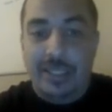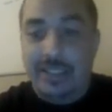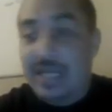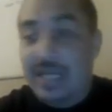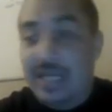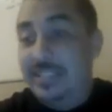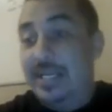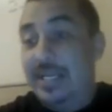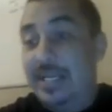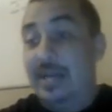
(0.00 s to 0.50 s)
as
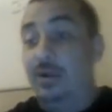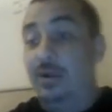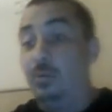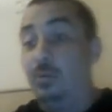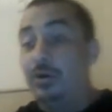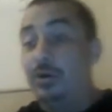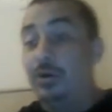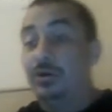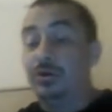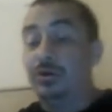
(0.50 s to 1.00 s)
I said,
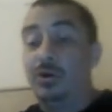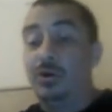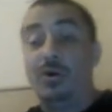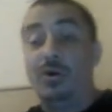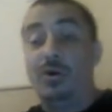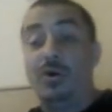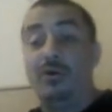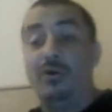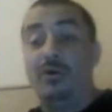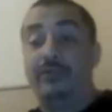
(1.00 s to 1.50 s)
we're gonna
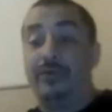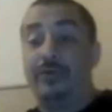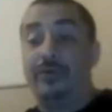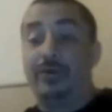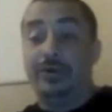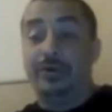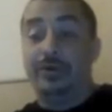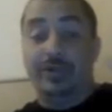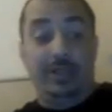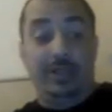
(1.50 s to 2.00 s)
go
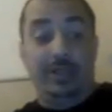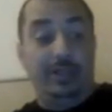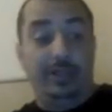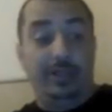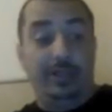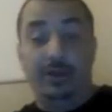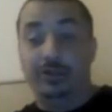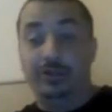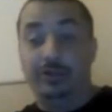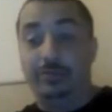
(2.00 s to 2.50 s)
over the
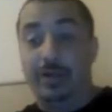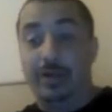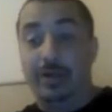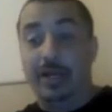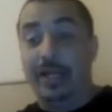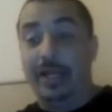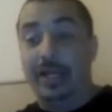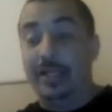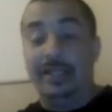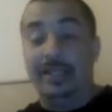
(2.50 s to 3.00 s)
Yoast
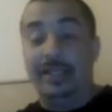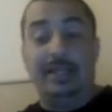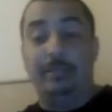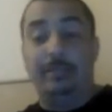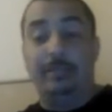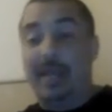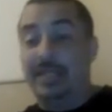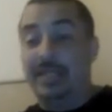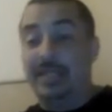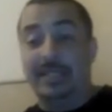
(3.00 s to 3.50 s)
plugin, the
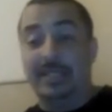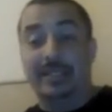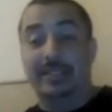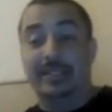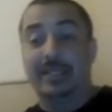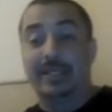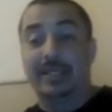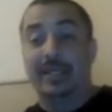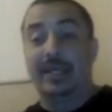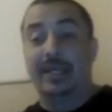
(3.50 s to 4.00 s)

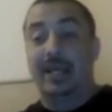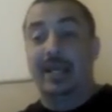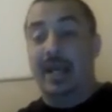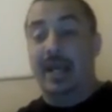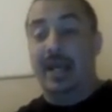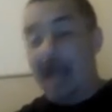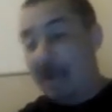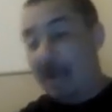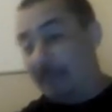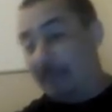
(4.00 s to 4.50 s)
basics.
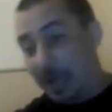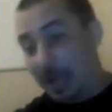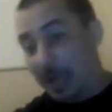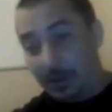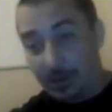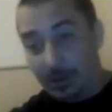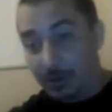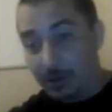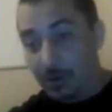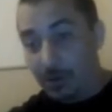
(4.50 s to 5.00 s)
I'm not
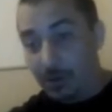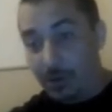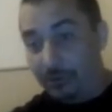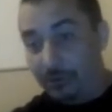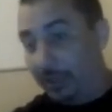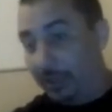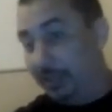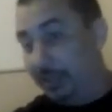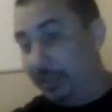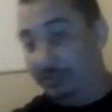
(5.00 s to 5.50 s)
gonna go
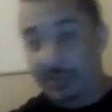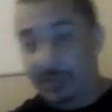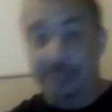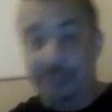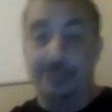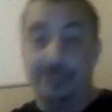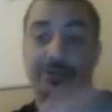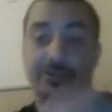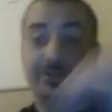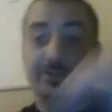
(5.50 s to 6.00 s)
over any of the
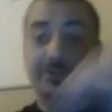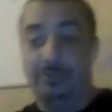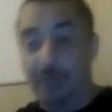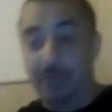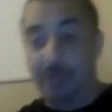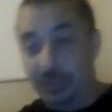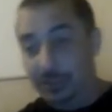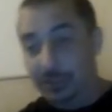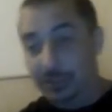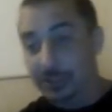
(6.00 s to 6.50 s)
features or
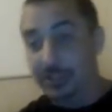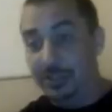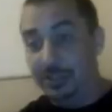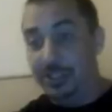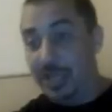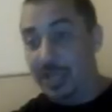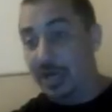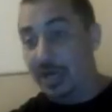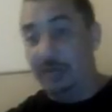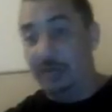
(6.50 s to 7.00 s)
what you should
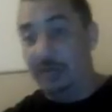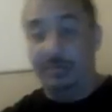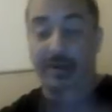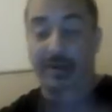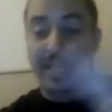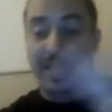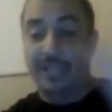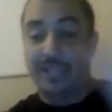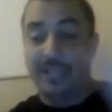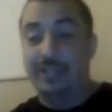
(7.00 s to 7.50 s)
set up or
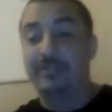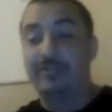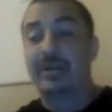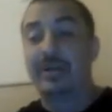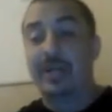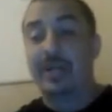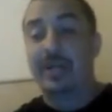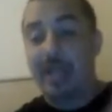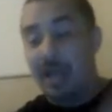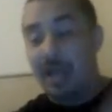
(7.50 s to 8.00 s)
any of that stuff.
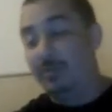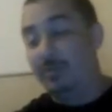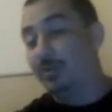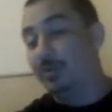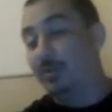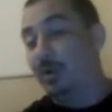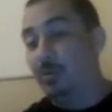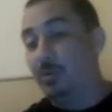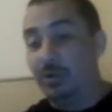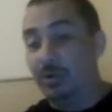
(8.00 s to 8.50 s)

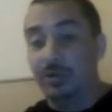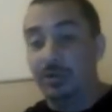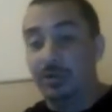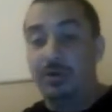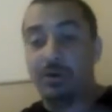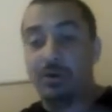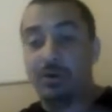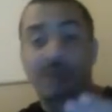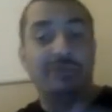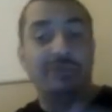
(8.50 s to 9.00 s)
We're gonna
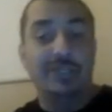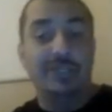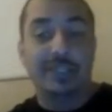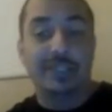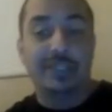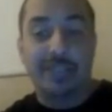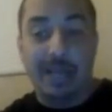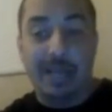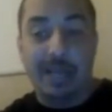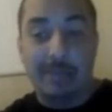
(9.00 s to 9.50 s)
go over to the
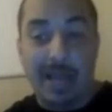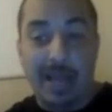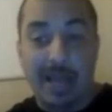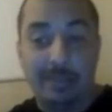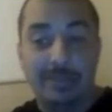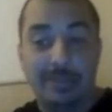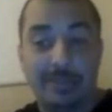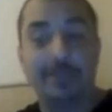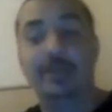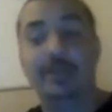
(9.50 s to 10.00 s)

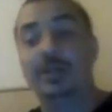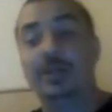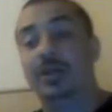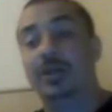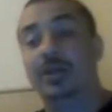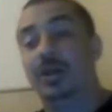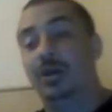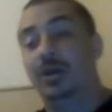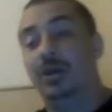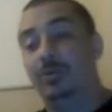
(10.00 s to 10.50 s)
sitemaps.
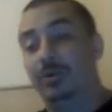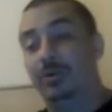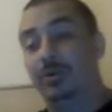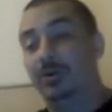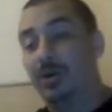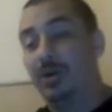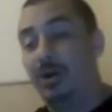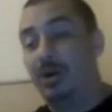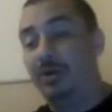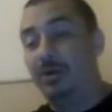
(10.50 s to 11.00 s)
We're
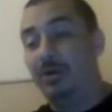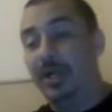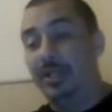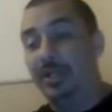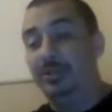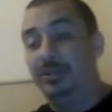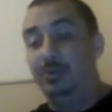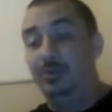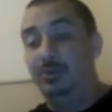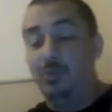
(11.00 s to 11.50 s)
gonna go
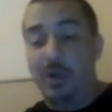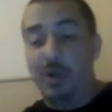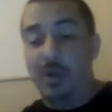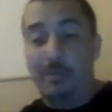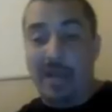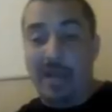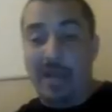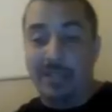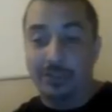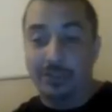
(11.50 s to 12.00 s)
into
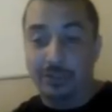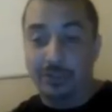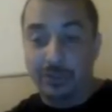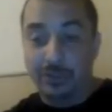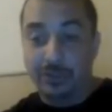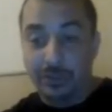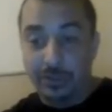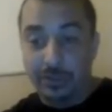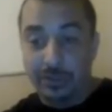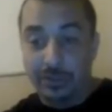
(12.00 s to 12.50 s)
Webmaster
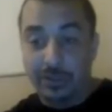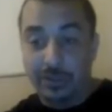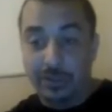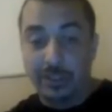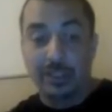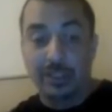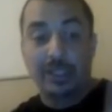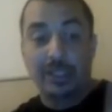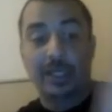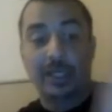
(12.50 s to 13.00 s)

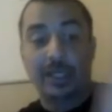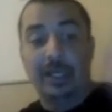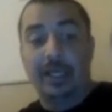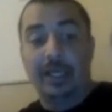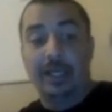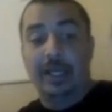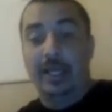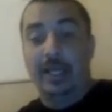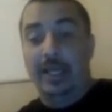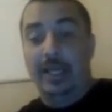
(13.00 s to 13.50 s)
Tools,
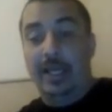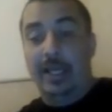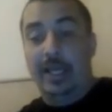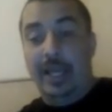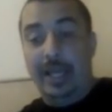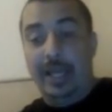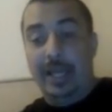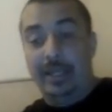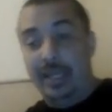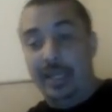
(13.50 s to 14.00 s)

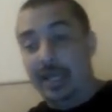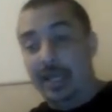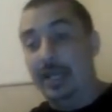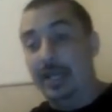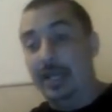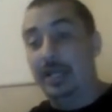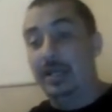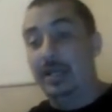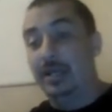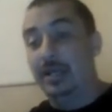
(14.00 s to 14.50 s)
and
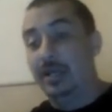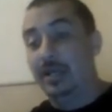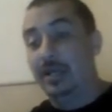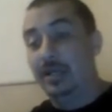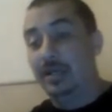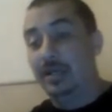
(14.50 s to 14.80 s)
then